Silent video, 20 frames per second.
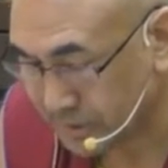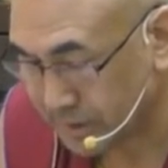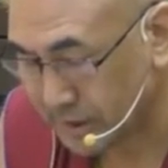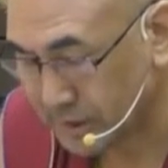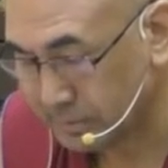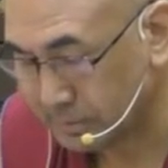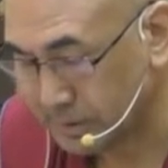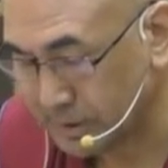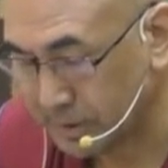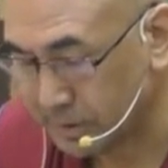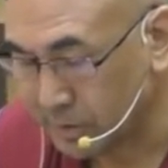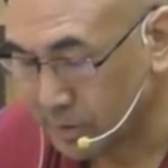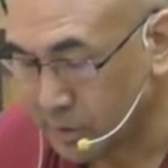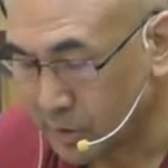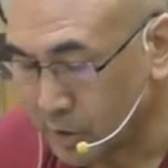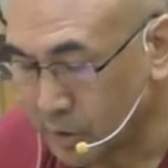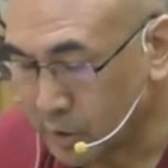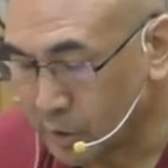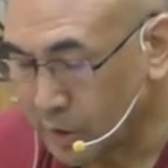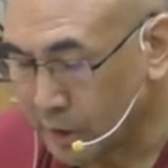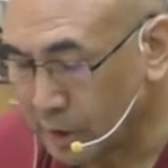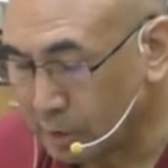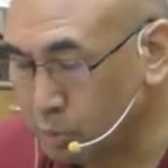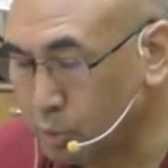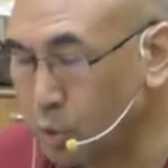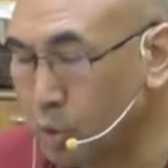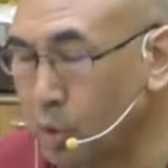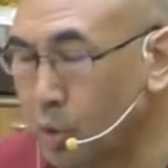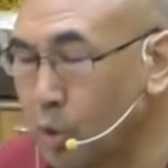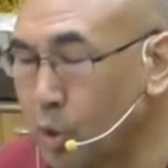That means if
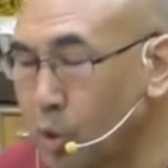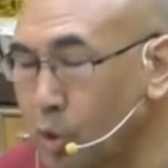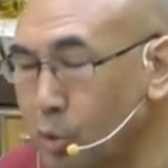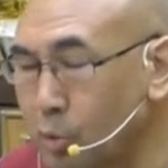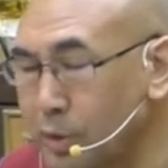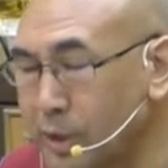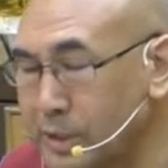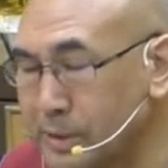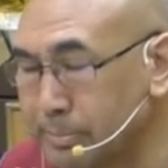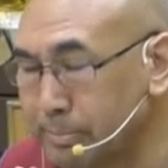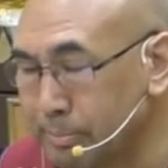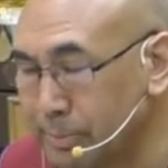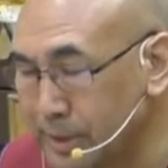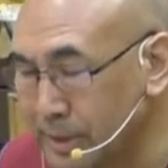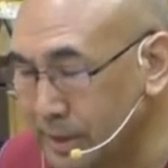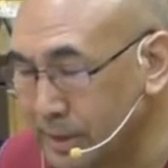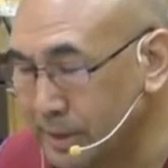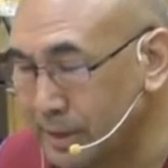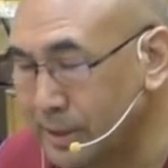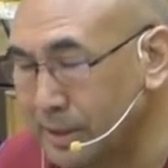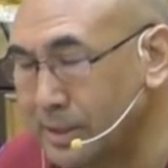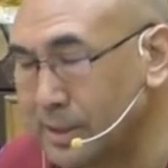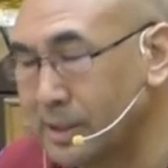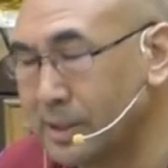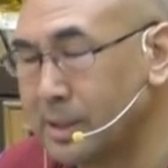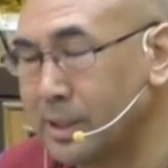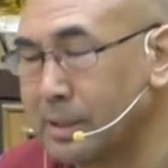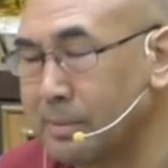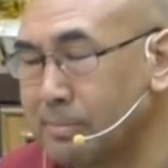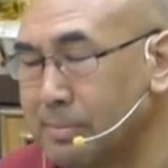you always be
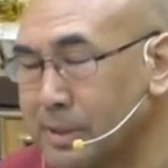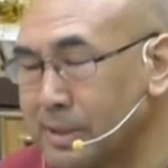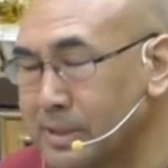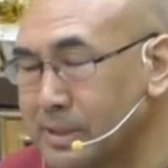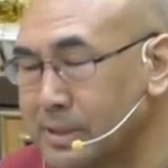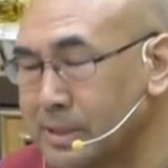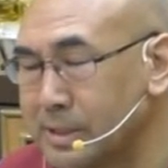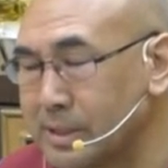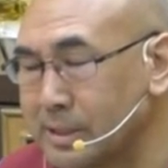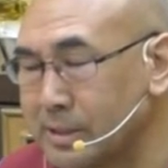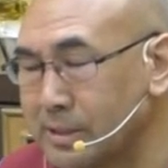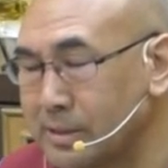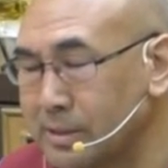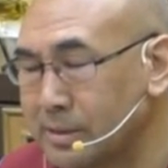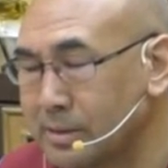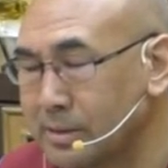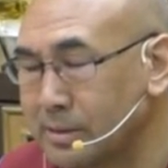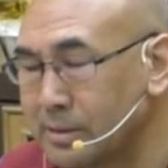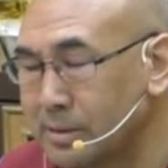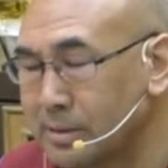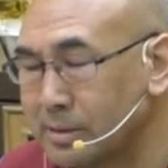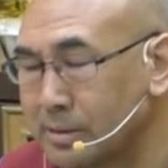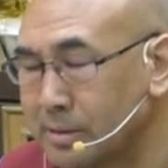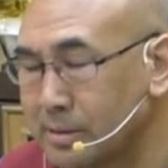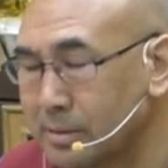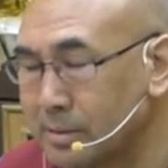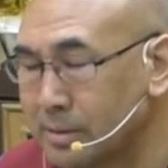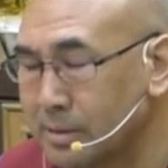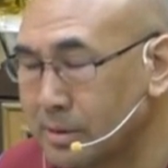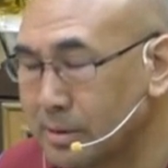ethical person,
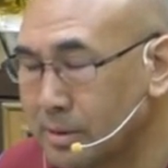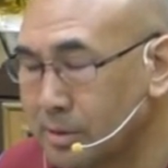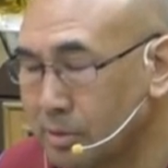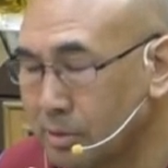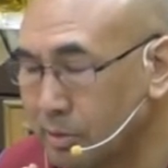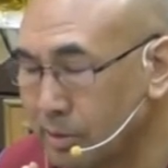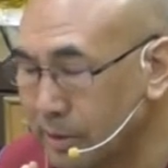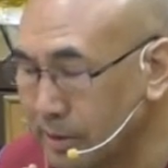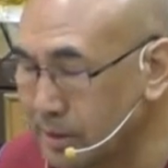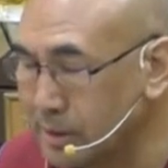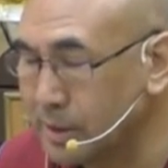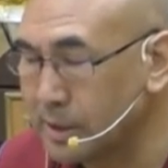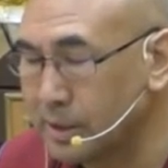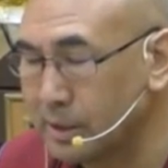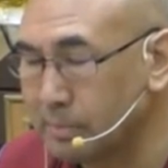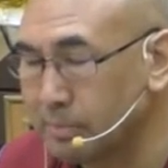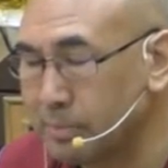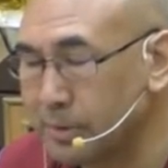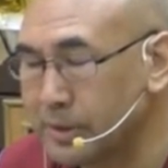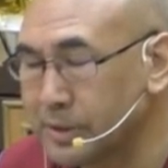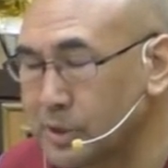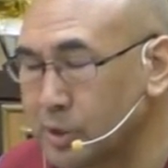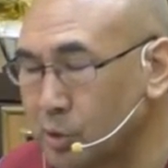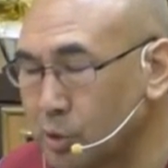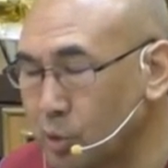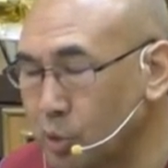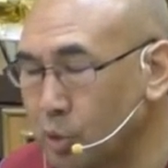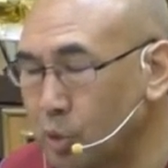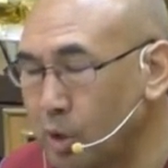you